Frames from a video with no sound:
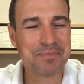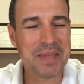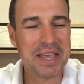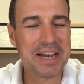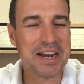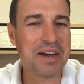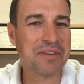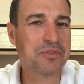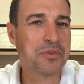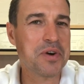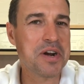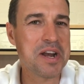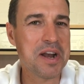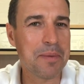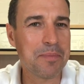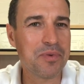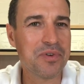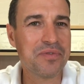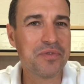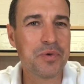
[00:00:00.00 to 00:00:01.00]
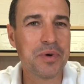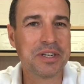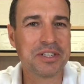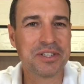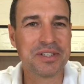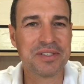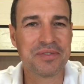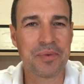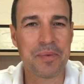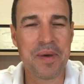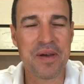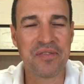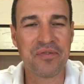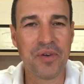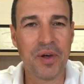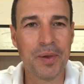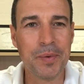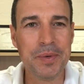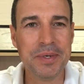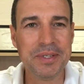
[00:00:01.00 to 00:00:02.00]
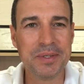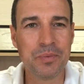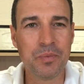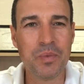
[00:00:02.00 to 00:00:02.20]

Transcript: And after a number of questions from our followers,